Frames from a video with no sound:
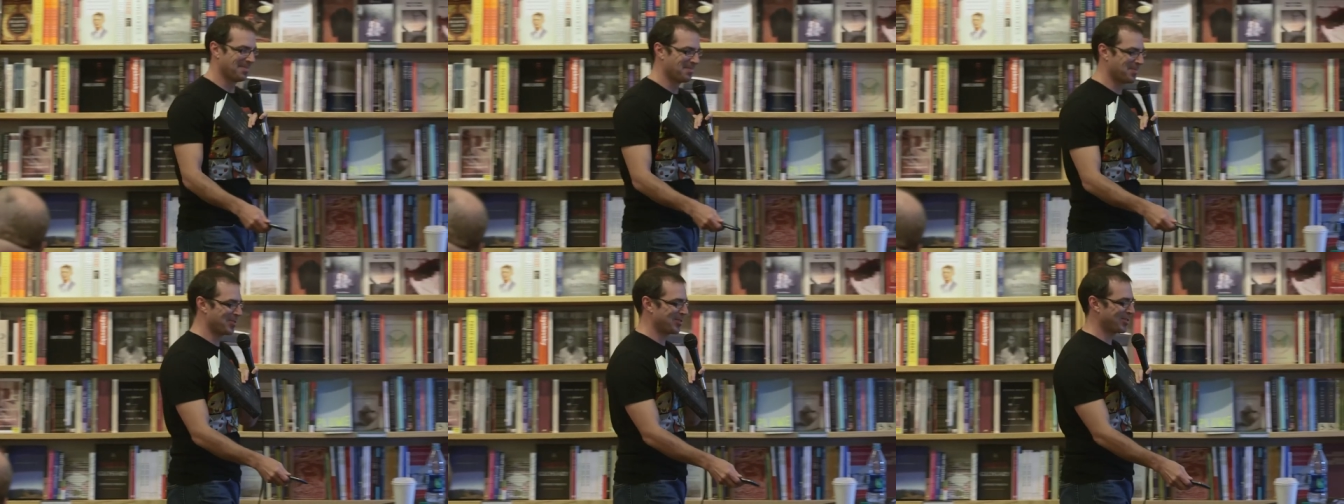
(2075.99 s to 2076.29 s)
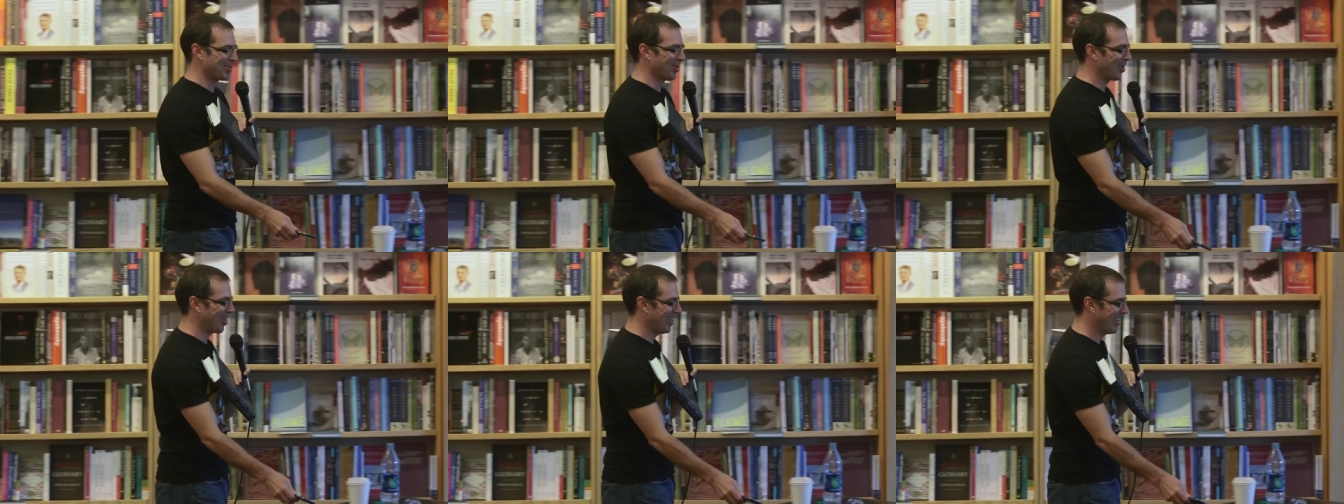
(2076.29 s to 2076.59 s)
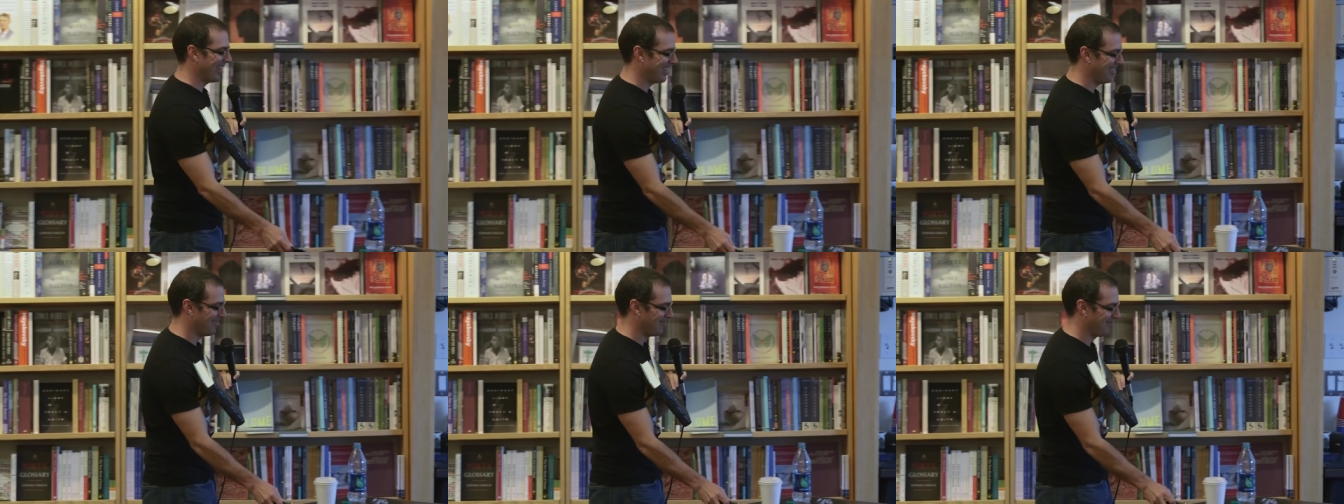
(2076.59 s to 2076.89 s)
Sorry,
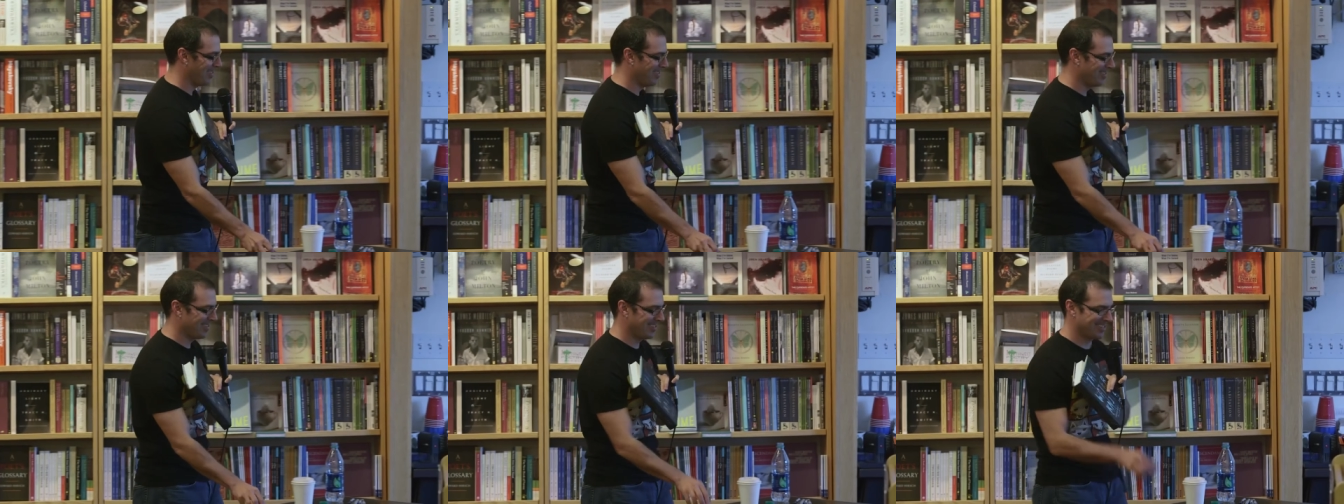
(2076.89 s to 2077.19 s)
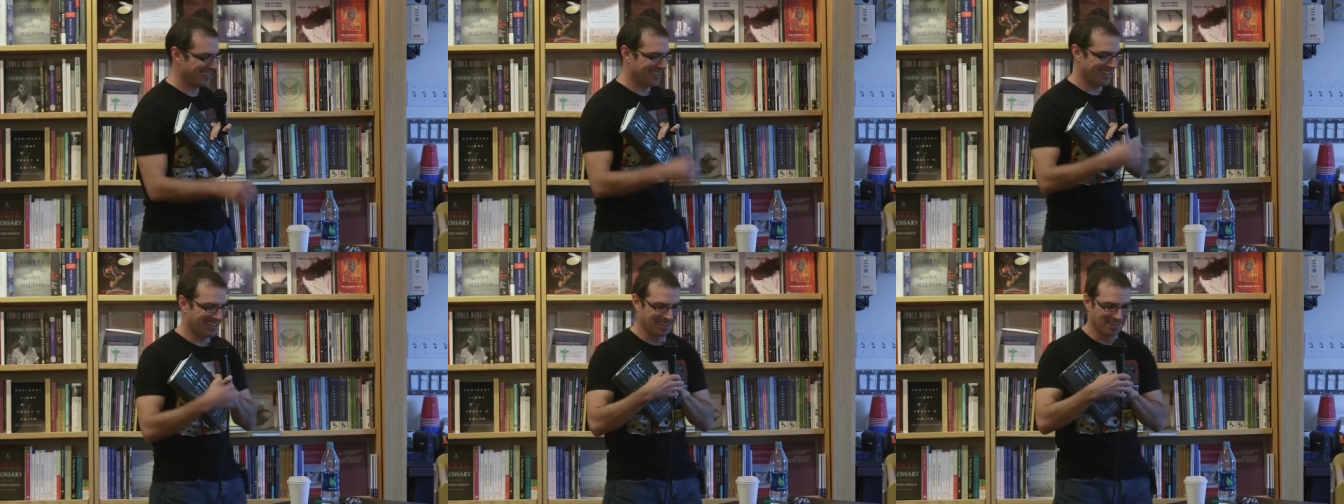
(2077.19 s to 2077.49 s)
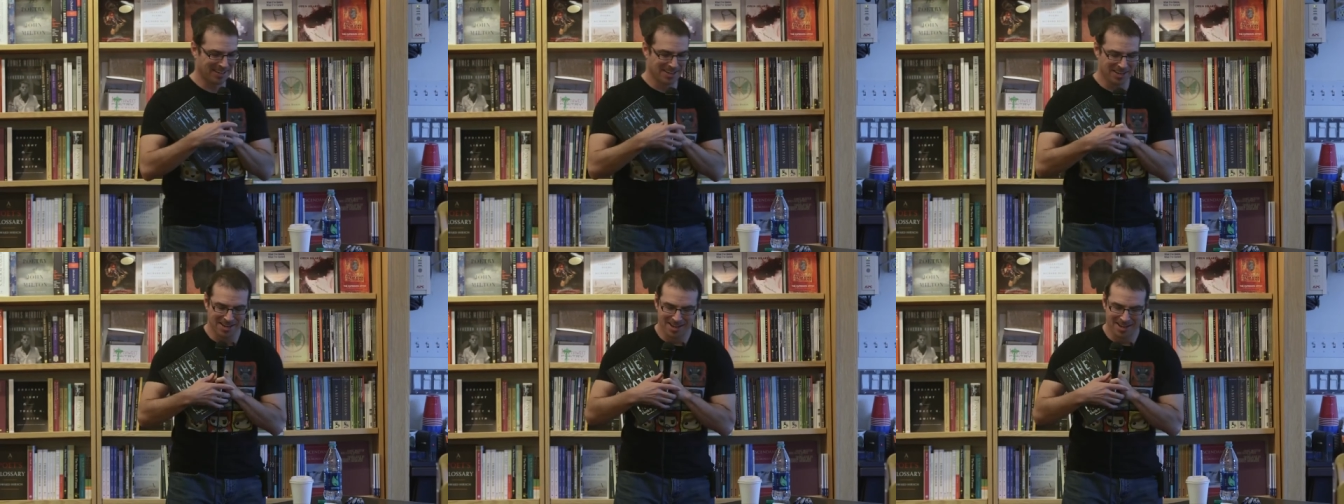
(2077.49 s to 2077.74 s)
I didn't realize that.